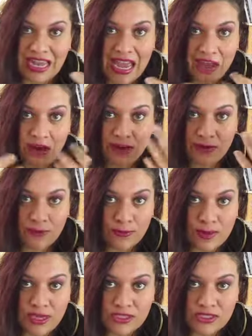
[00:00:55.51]
had our
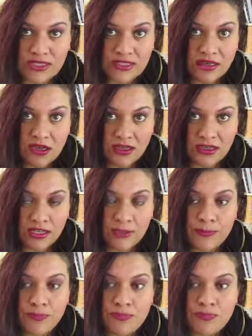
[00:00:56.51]
information on
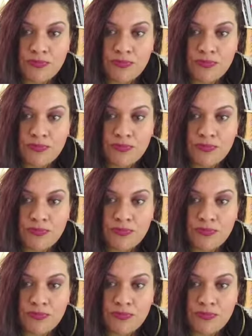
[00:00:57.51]
there